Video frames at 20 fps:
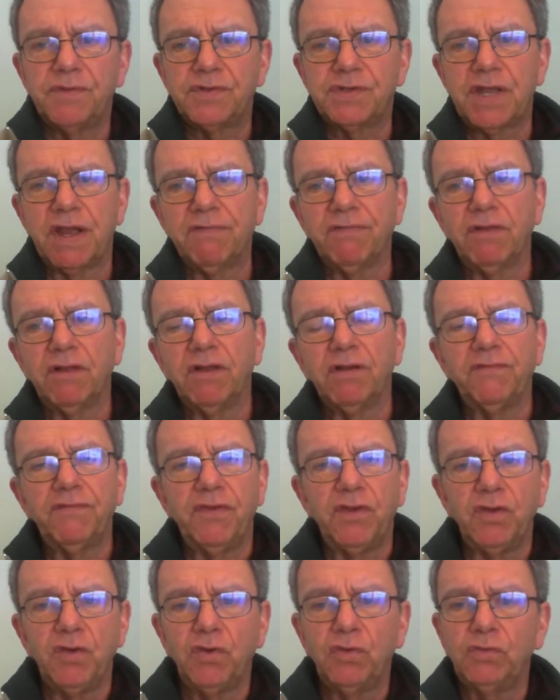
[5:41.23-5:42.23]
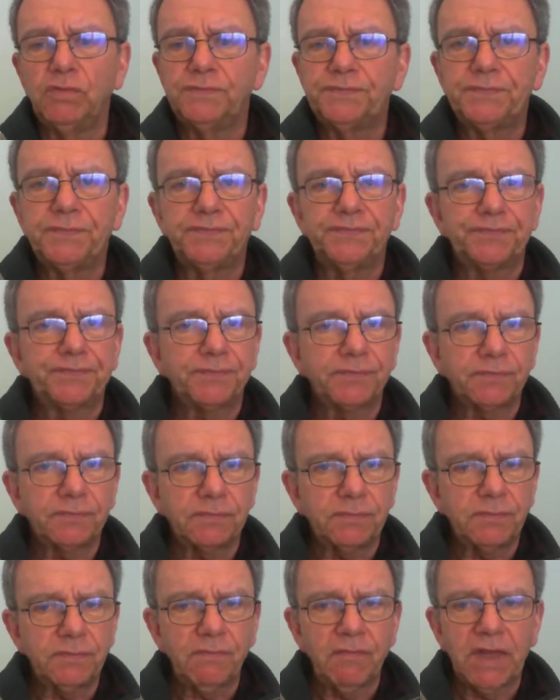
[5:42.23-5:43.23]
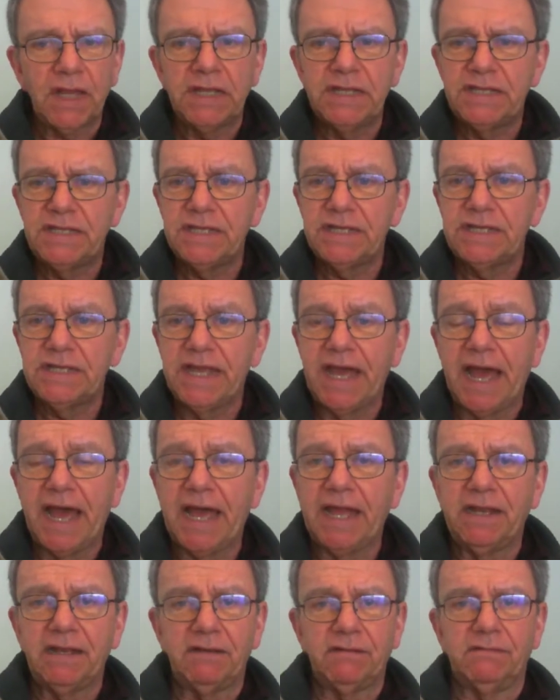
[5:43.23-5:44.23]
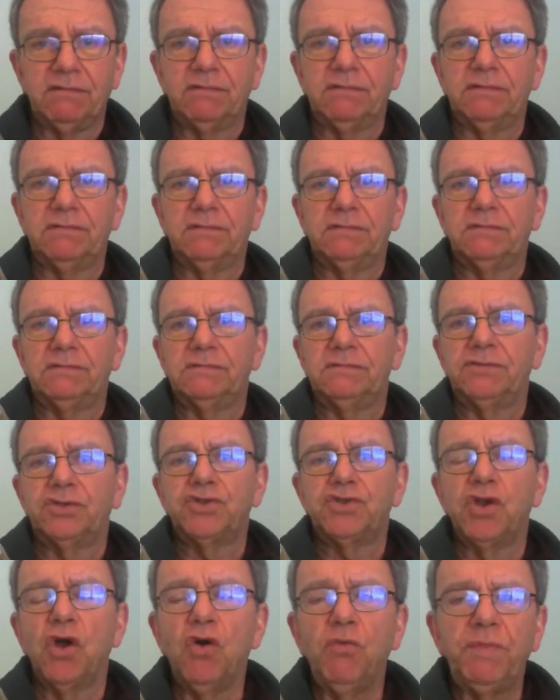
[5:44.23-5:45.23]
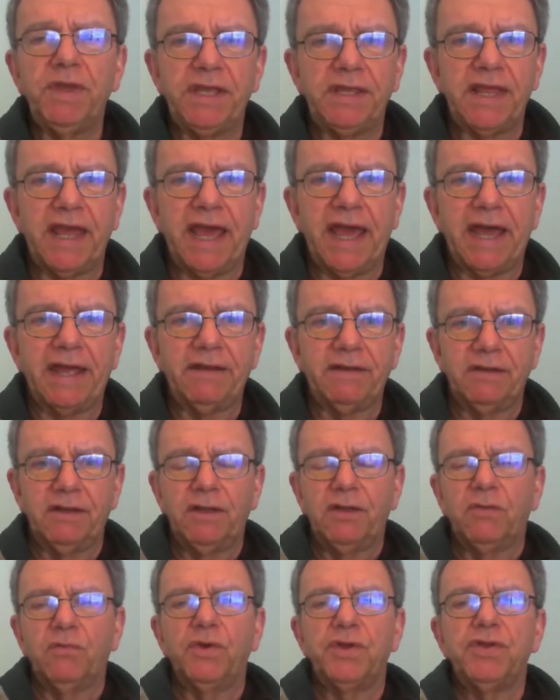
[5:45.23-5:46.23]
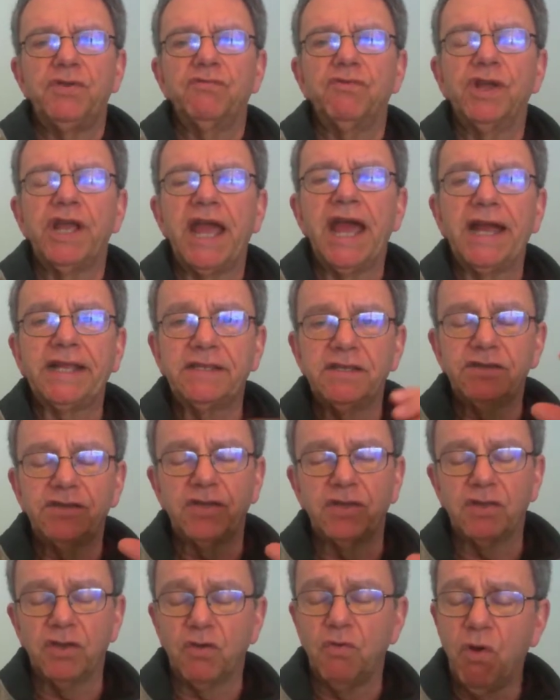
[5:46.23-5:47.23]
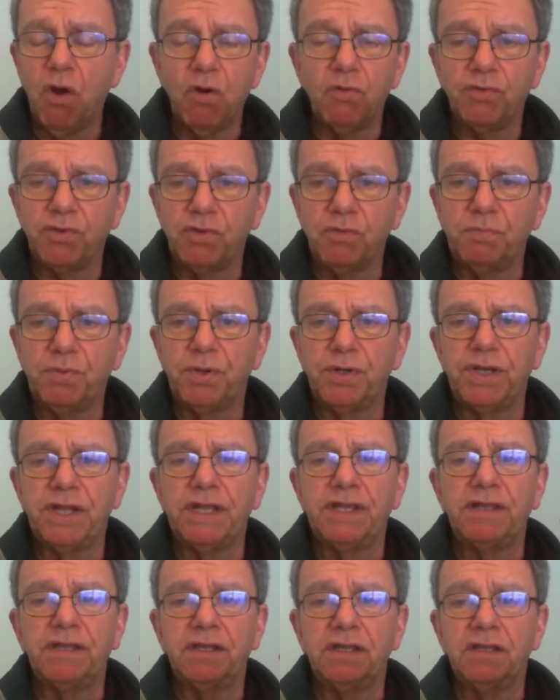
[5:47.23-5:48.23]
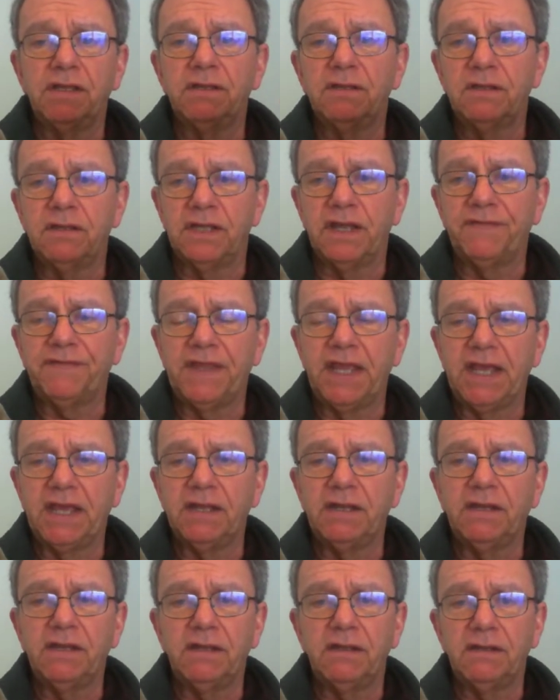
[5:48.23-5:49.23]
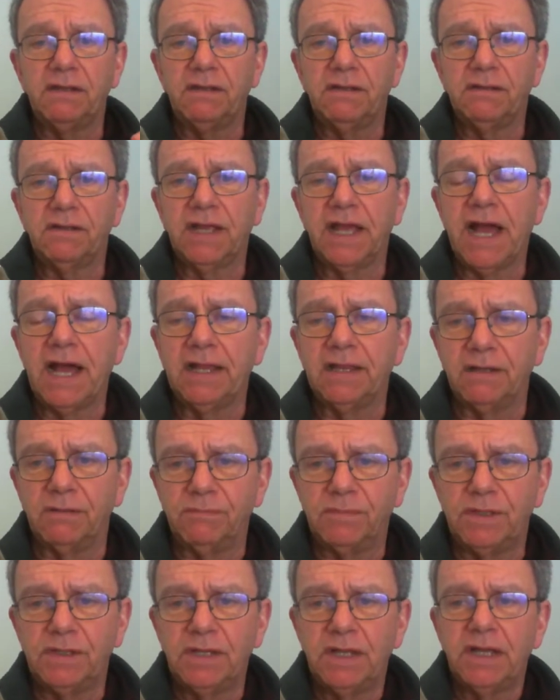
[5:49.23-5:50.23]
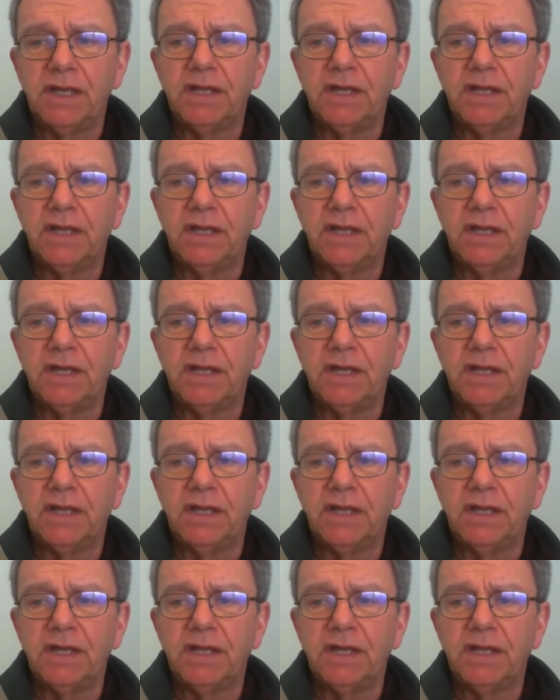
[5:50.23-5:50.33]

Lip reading: Several of you did not show me that when you reacted to the quote you put in the left-hand column.